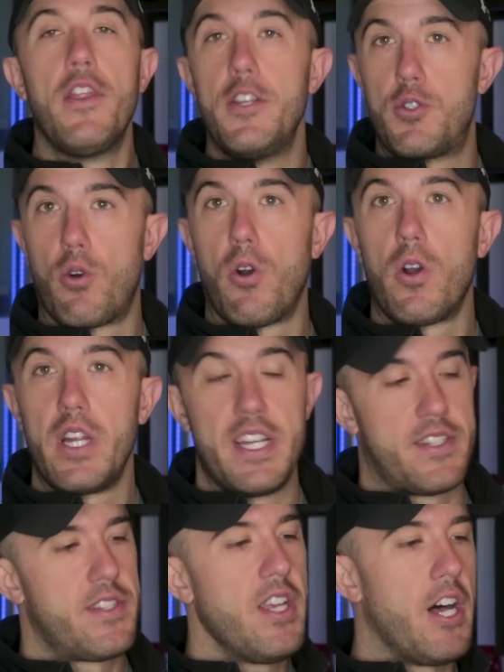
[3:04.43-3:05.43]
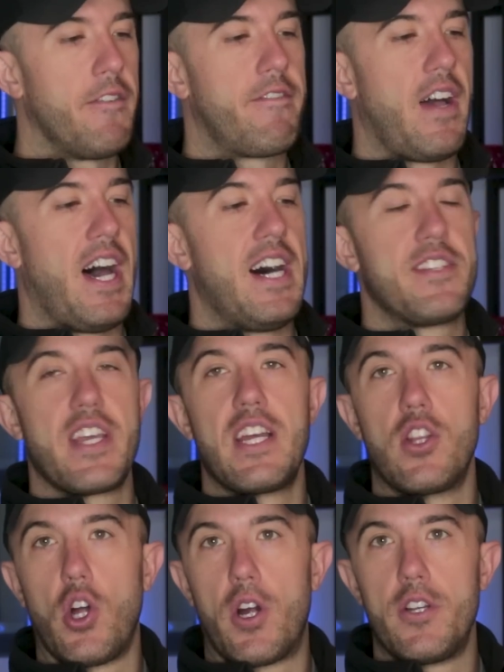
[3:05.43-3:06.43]
The drawer itself has a
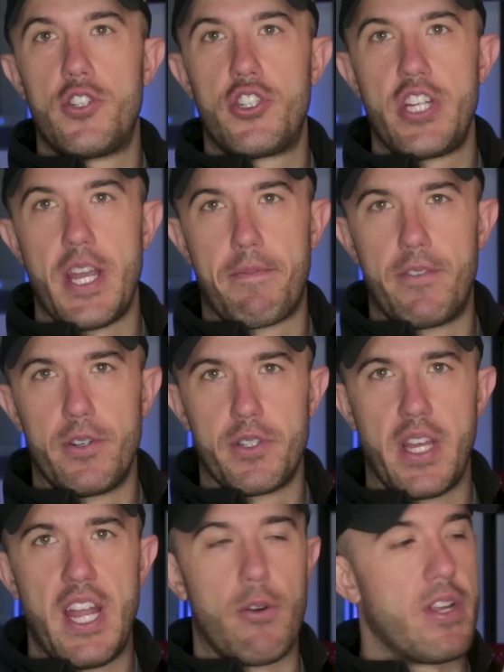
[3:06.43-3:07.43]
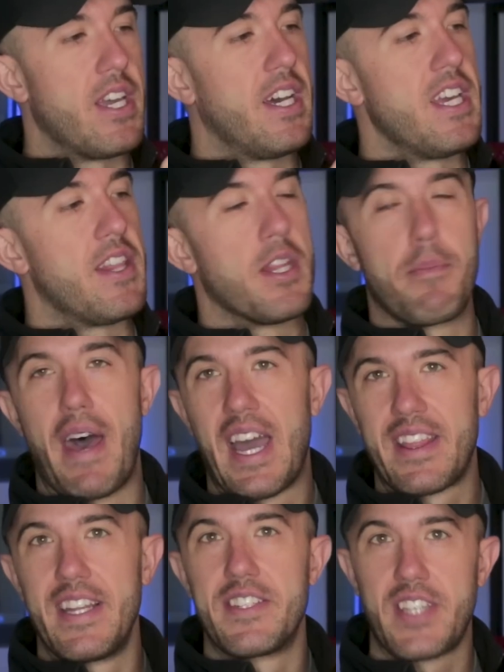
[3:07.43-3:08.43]
large chamfered area in the
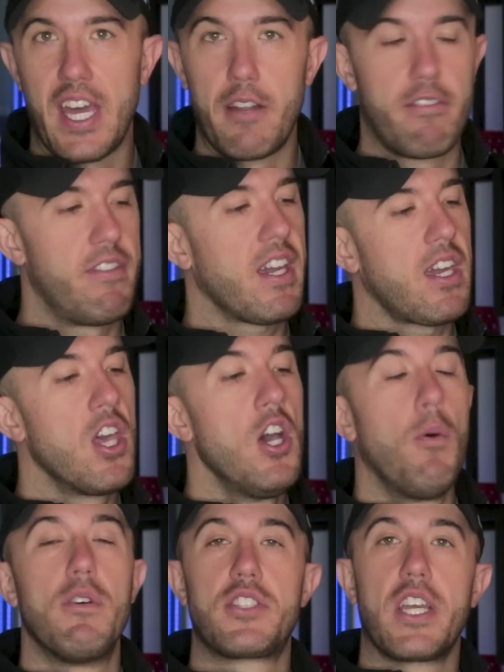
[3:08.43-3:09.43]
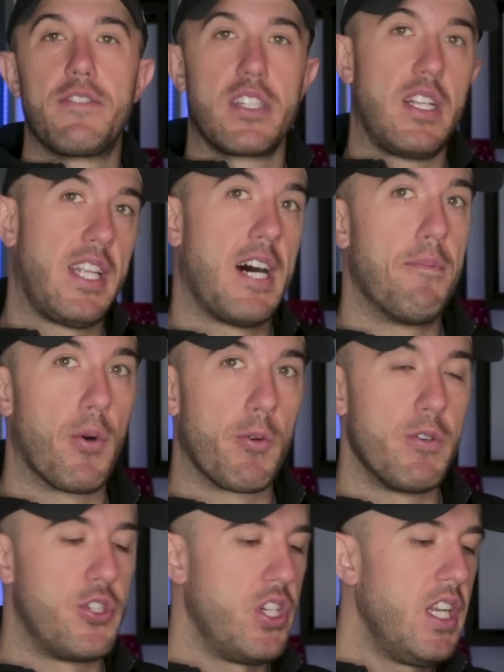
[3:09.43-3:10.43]
back that is kind of thick, which gives it a lot more
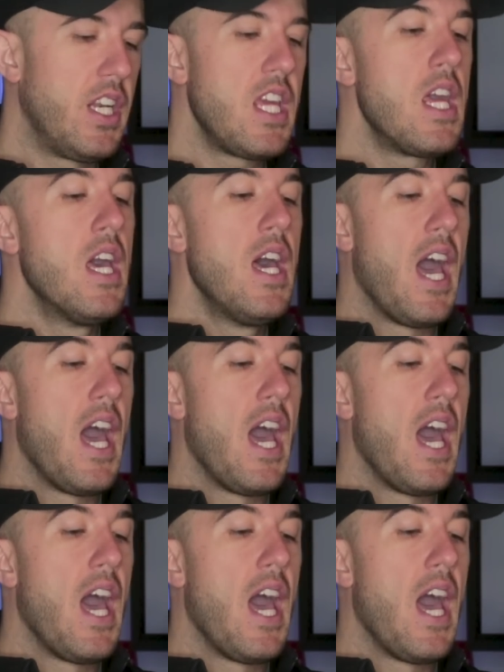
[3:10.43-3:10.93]
rigidity.